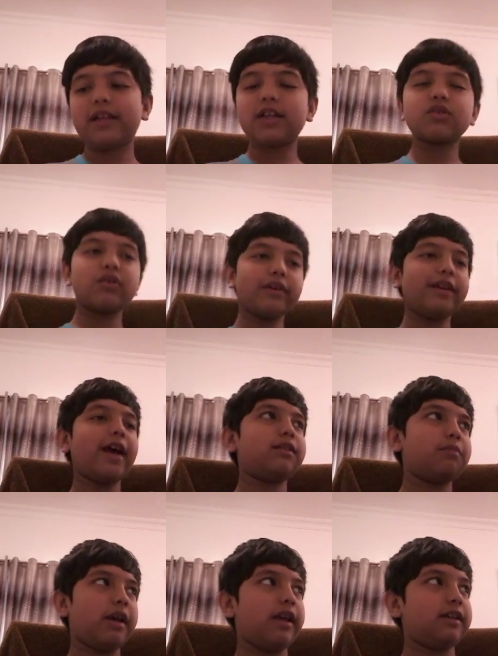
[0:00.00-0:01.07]
Let's go back
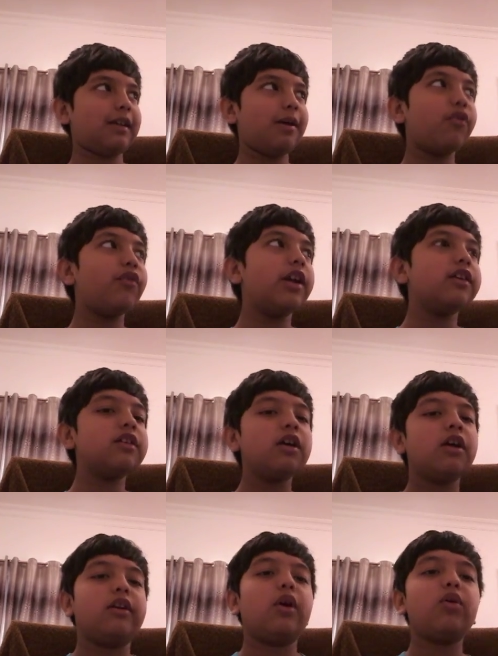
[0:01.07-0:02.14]
to my exam finish.
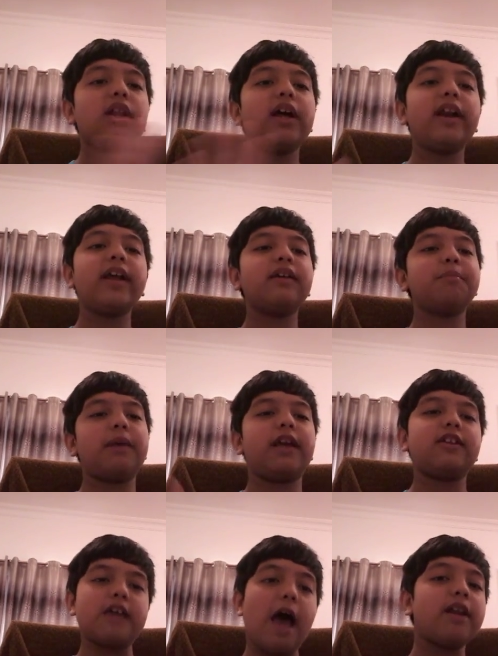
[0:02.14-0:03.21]
No learning,
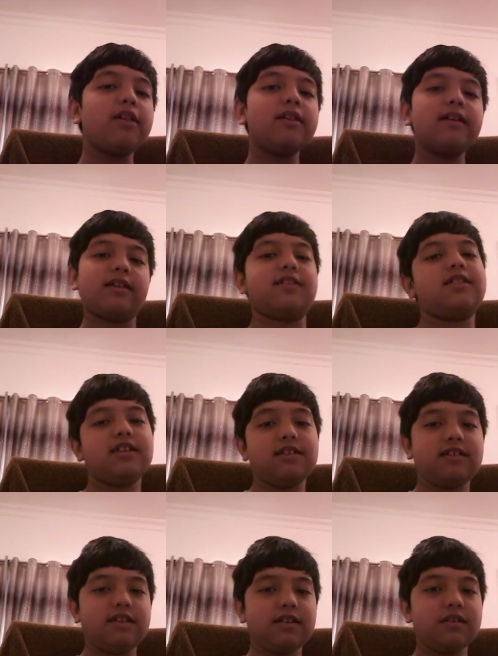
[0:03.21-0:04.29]
make channel, it's
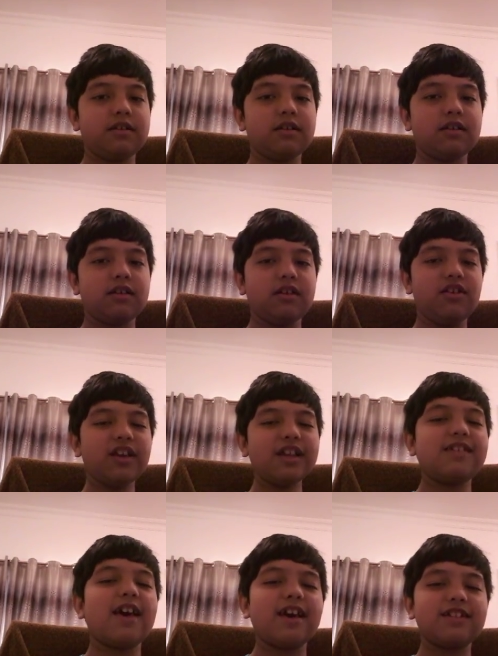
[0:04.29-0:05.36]
easy. You
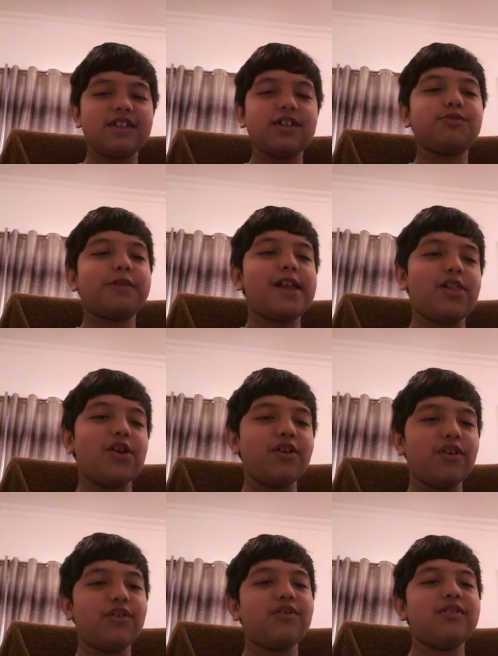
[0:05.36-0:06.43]
can see I changed my
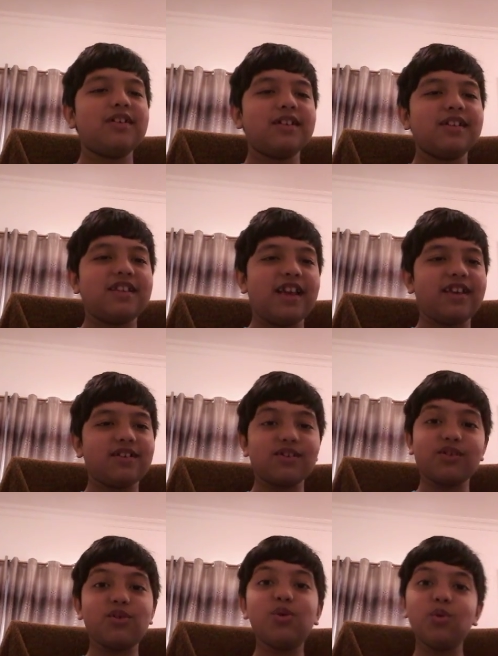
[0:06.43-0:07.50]
logo. Like,
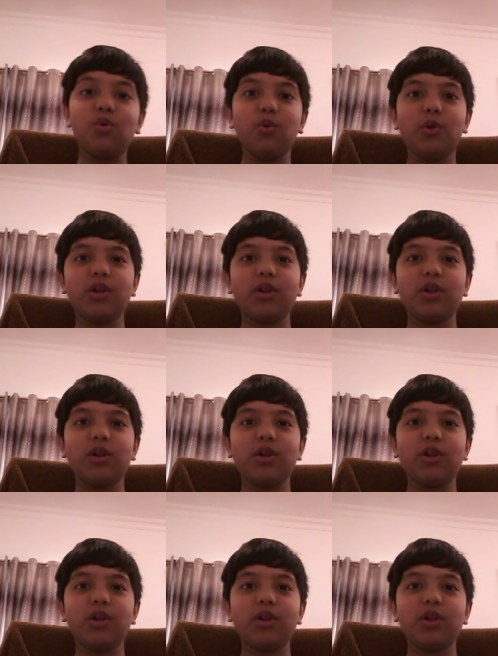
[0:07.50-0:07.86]
cool.